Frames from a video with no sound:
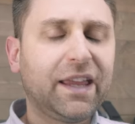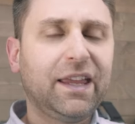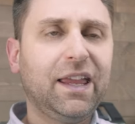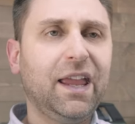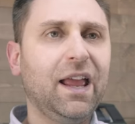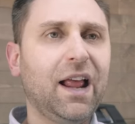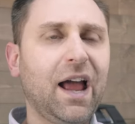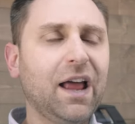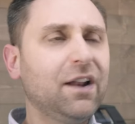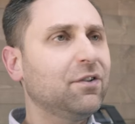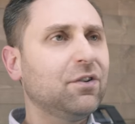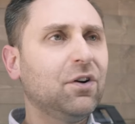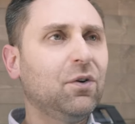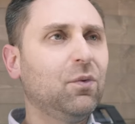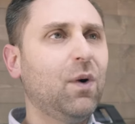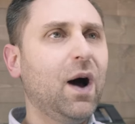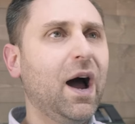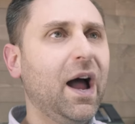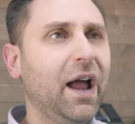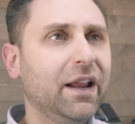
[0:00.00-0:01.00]
I can't, I don't know
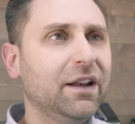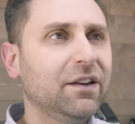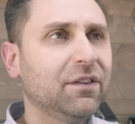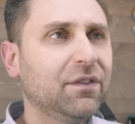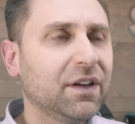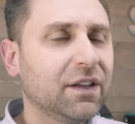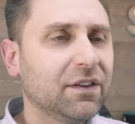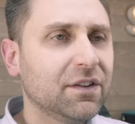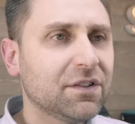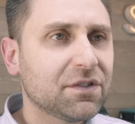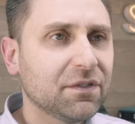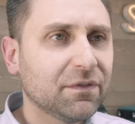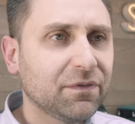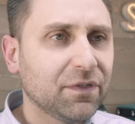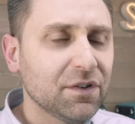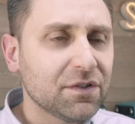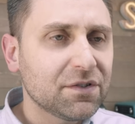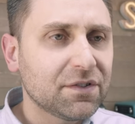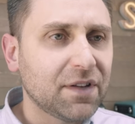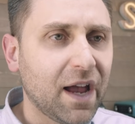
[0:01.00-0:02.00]
why I didn't think of this the
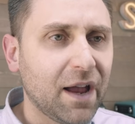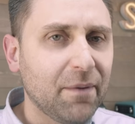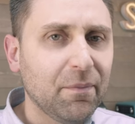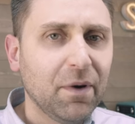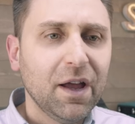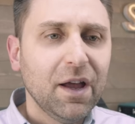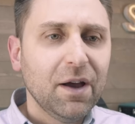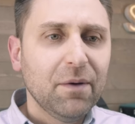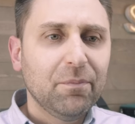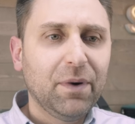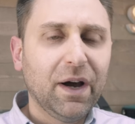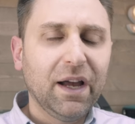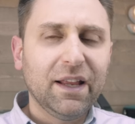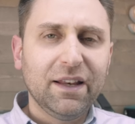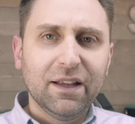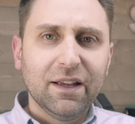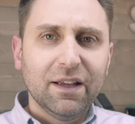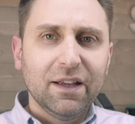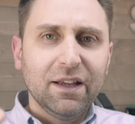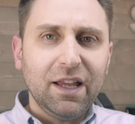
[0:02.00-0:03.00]
first time,
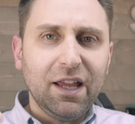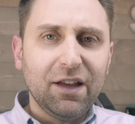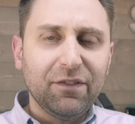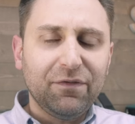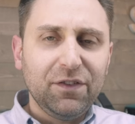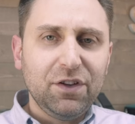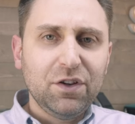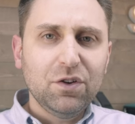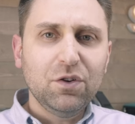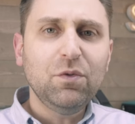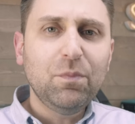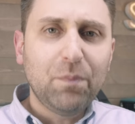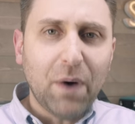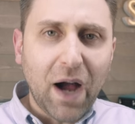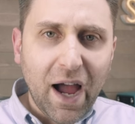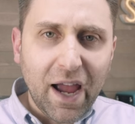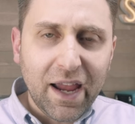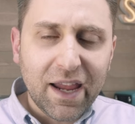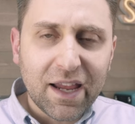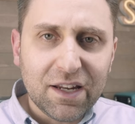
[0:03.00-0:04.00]
but if you
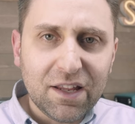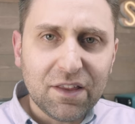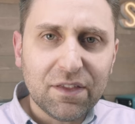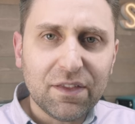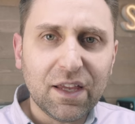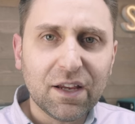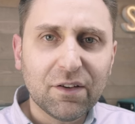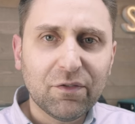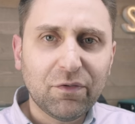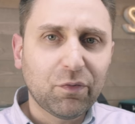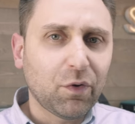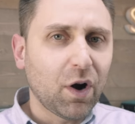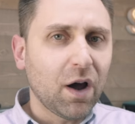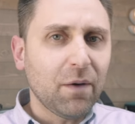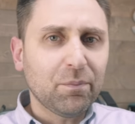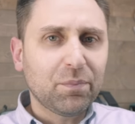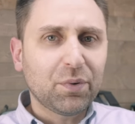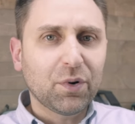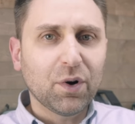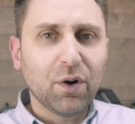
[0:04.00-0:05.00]
buy anything
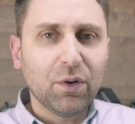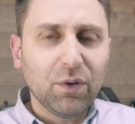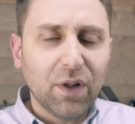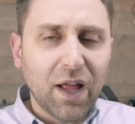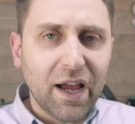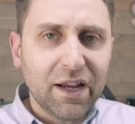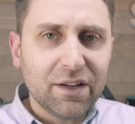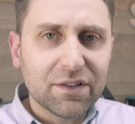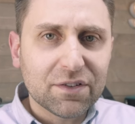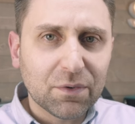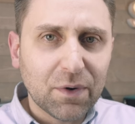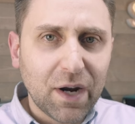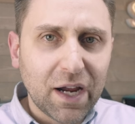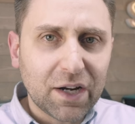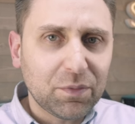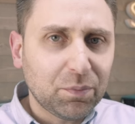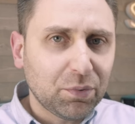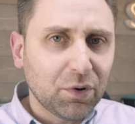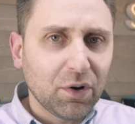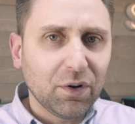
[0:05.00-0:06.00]
from Proline,
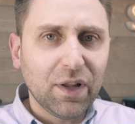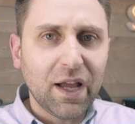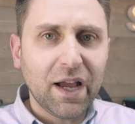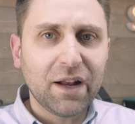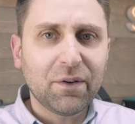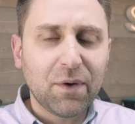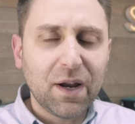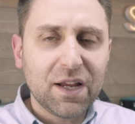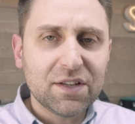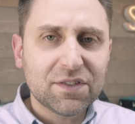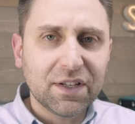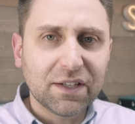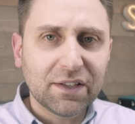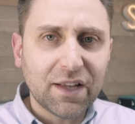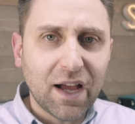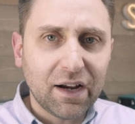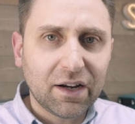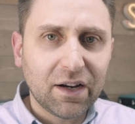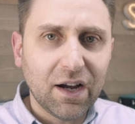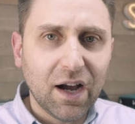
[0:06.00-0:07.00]

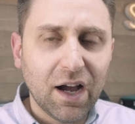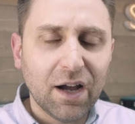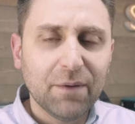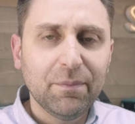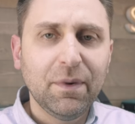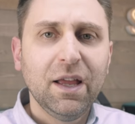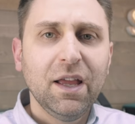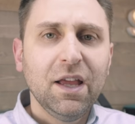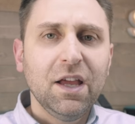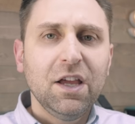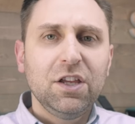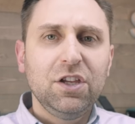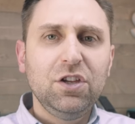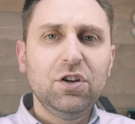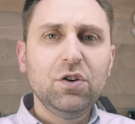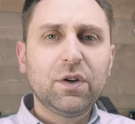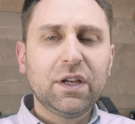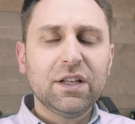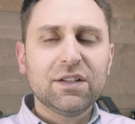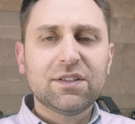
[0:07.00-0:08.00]
directprolineracing.com,
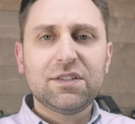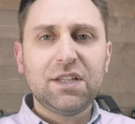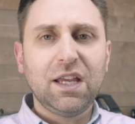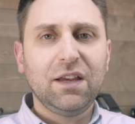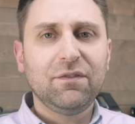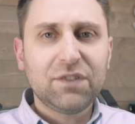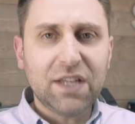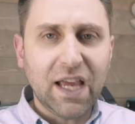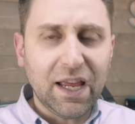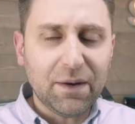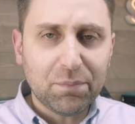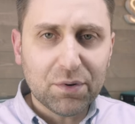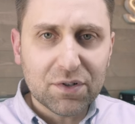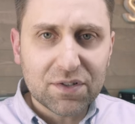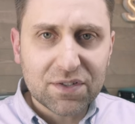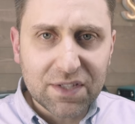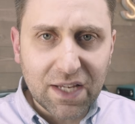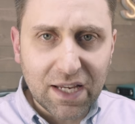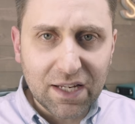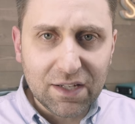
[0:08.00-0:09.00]
you can save
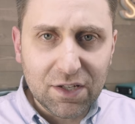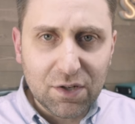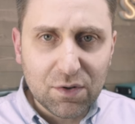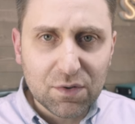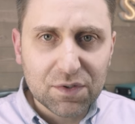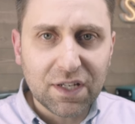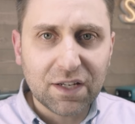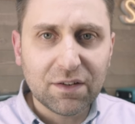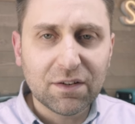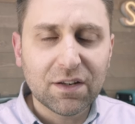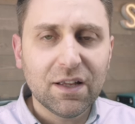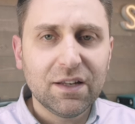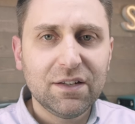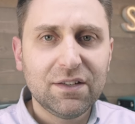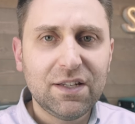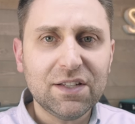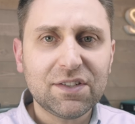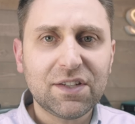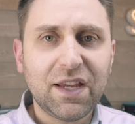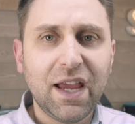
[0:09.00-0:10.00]
10% using
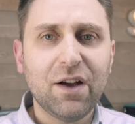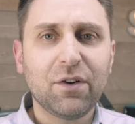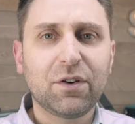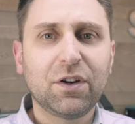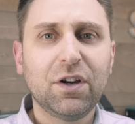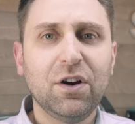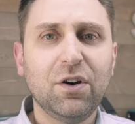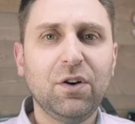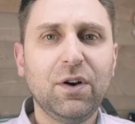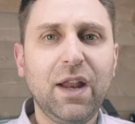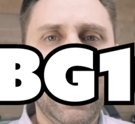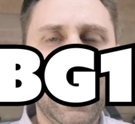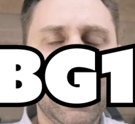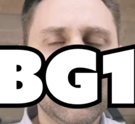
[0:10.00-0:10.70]
discount code